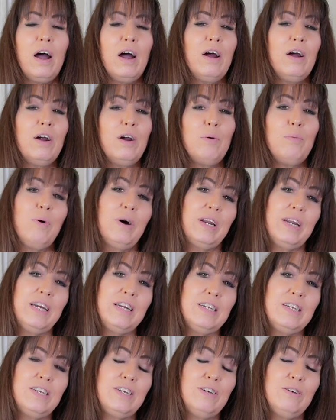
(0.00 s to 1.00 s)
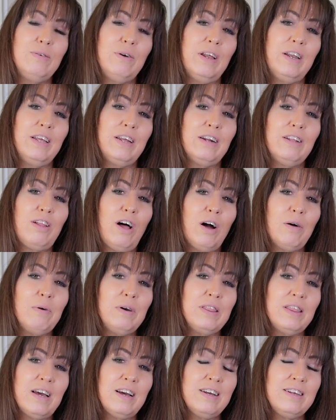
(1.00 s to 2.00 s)
are wanting to knit along
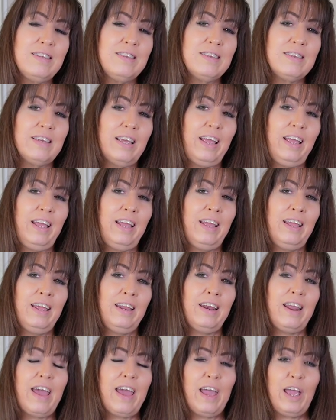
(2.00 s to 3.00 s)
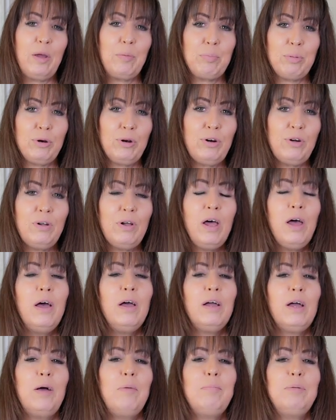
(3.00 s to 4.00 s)
with us in April,
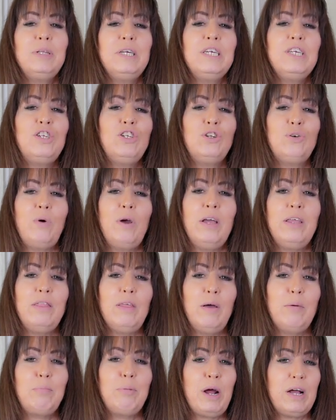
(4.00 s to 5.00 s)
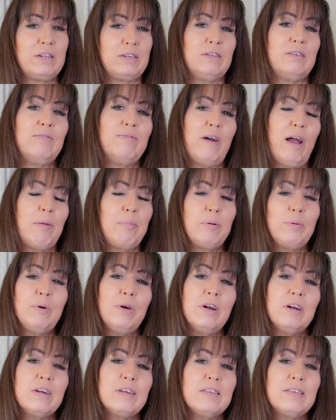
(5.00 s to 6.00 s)
come please join the Brazos Fiber
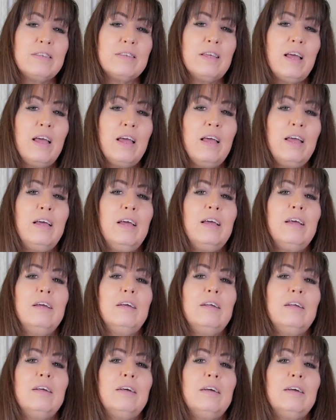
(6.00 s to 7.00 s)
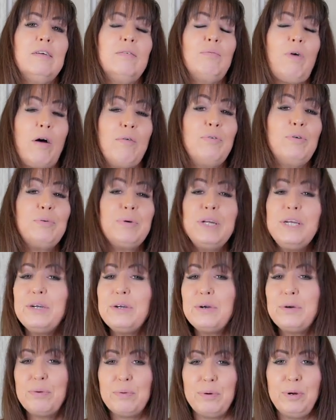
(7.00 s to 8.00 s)
Works
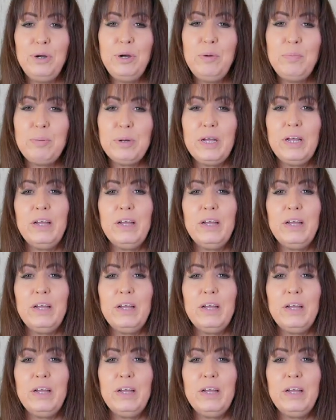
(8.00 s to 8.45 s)
Ravelry group.